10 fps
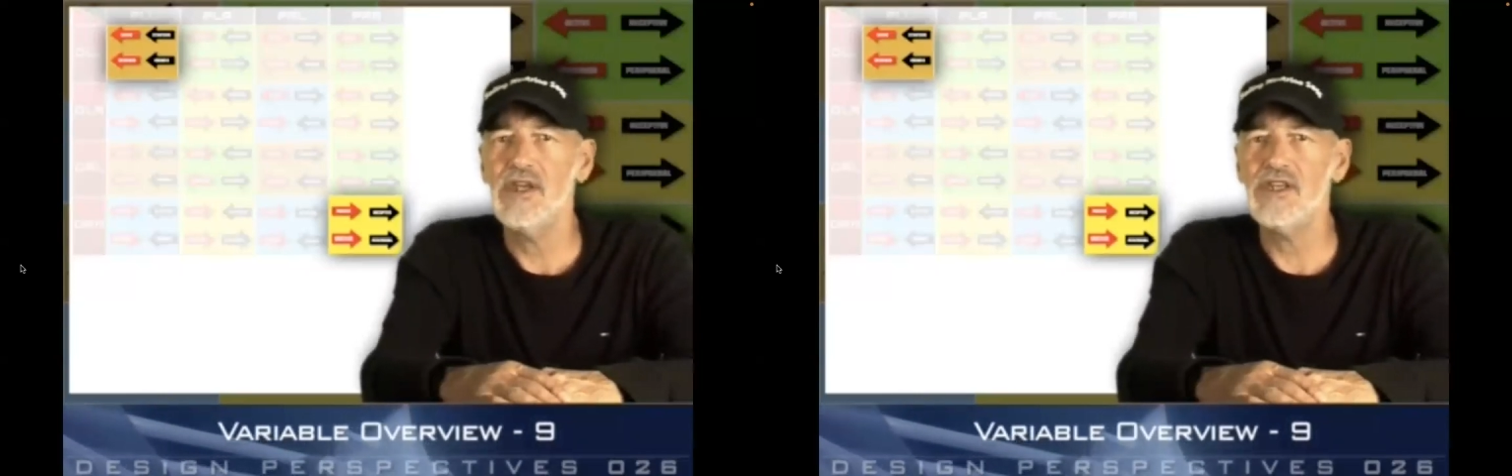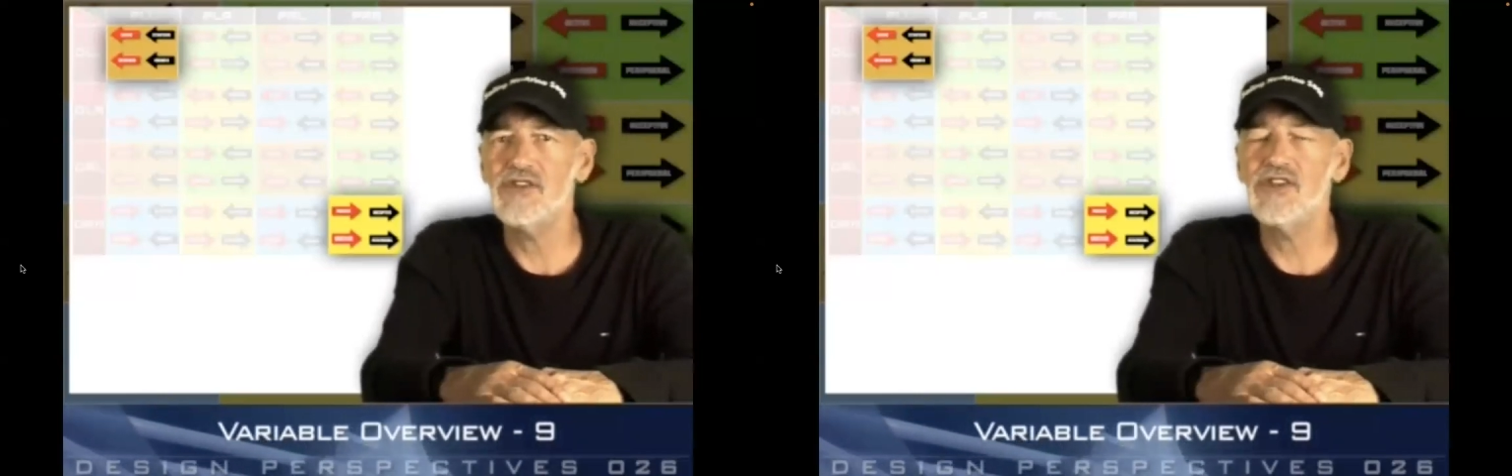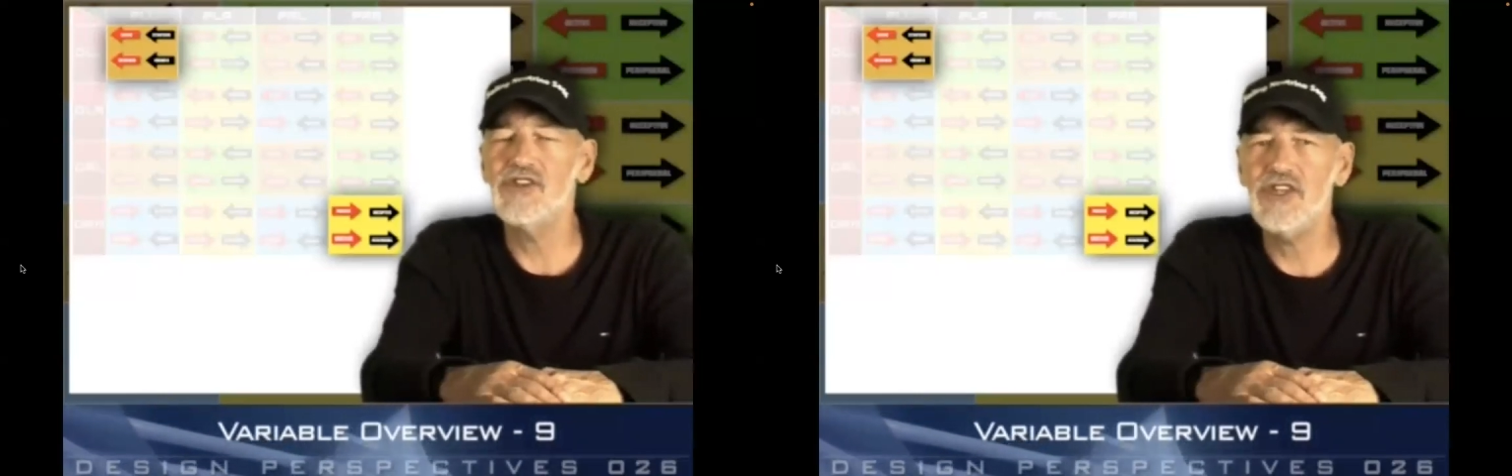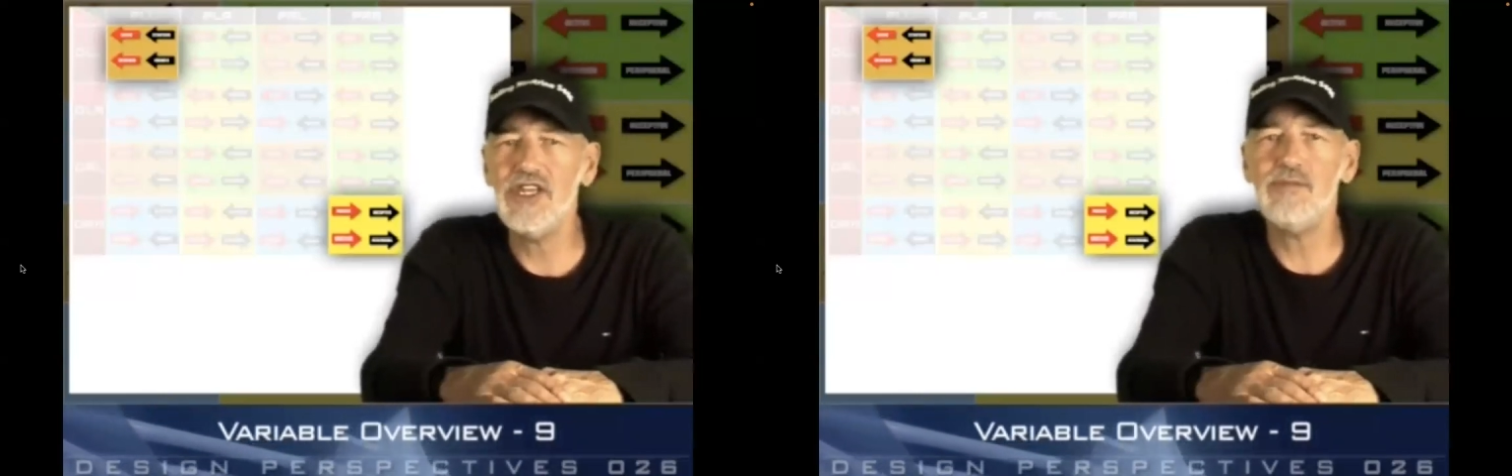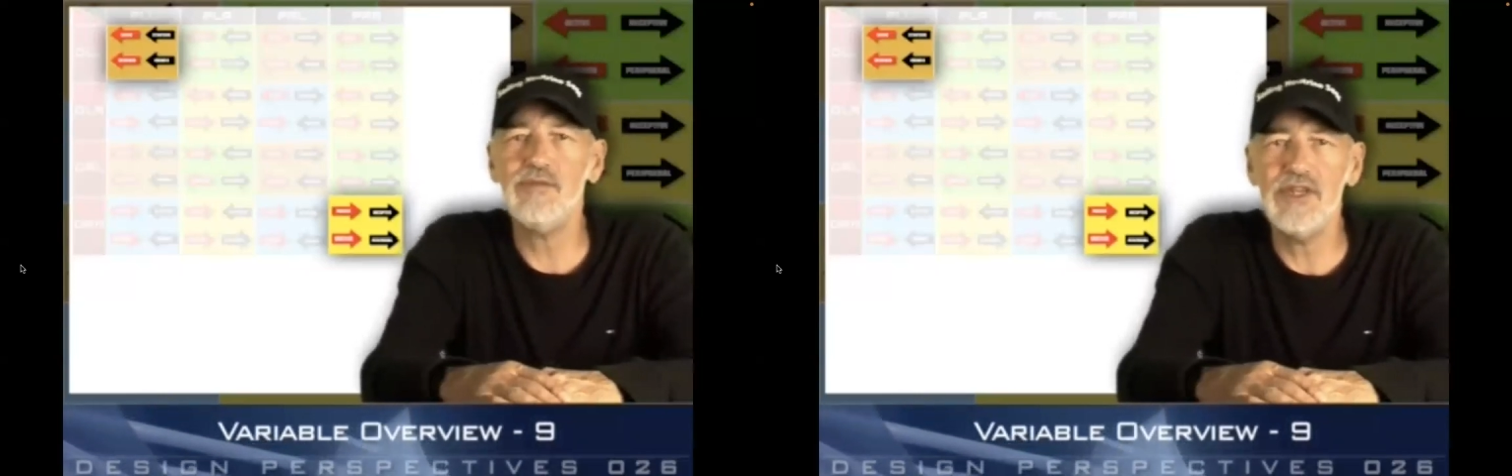is the
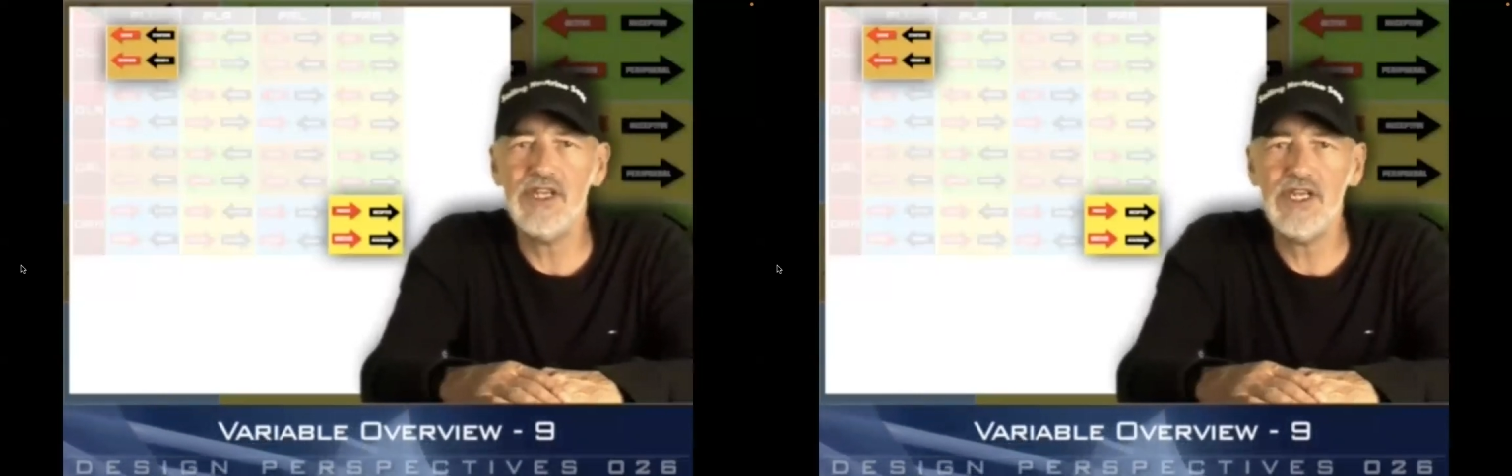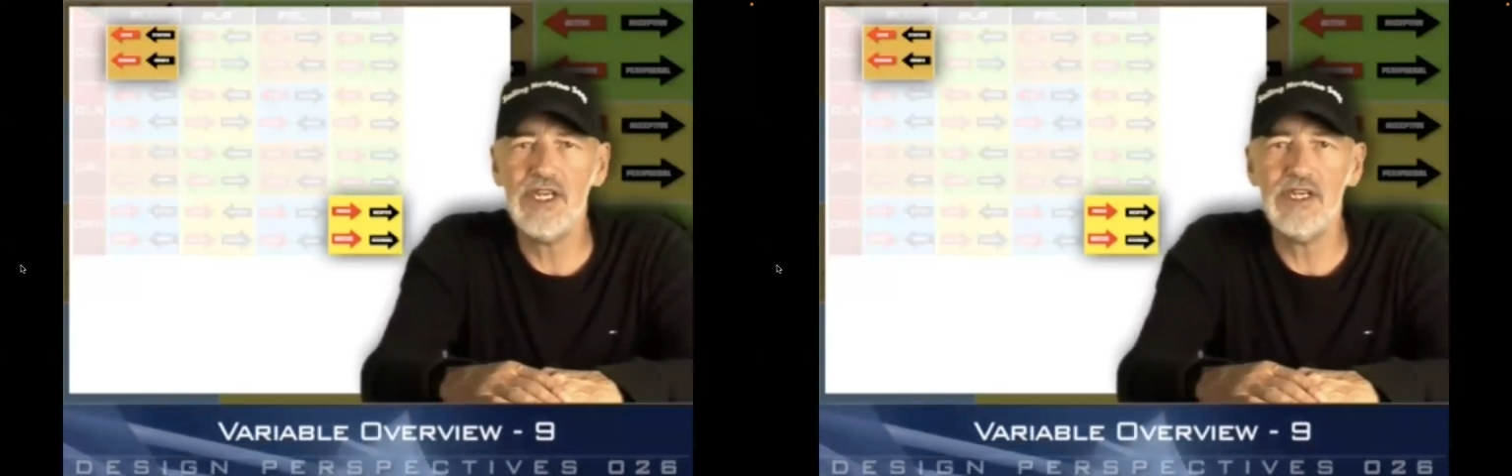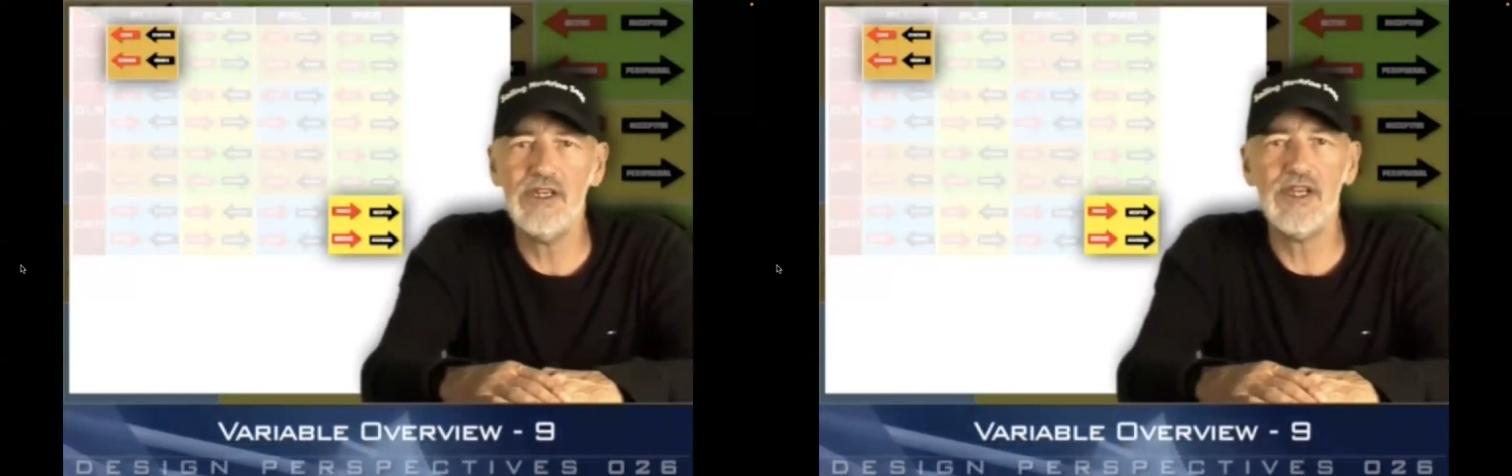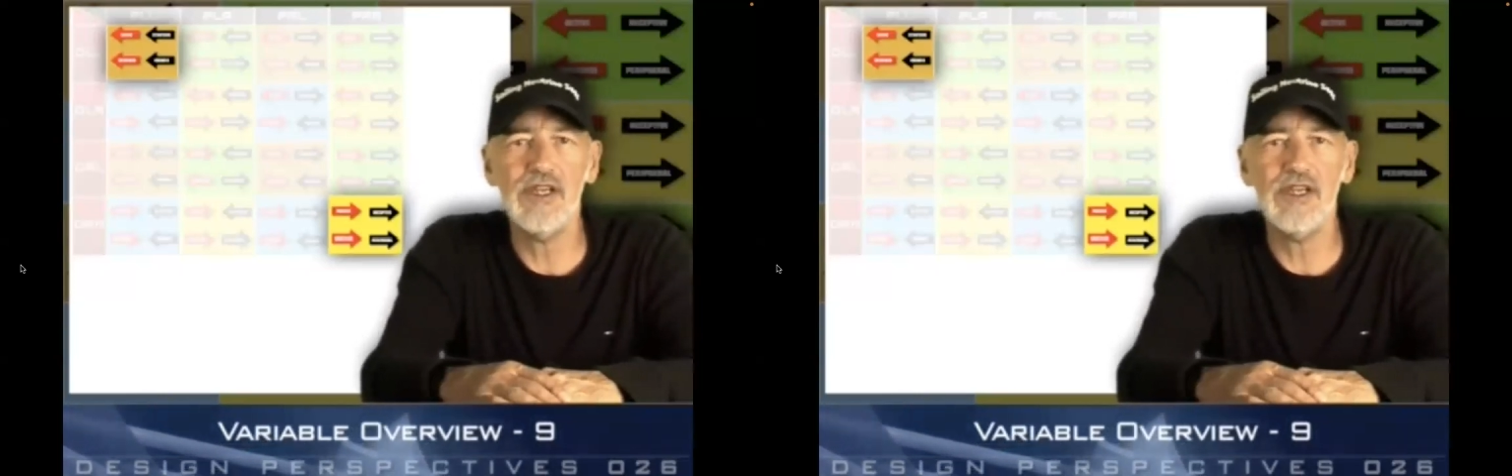deep need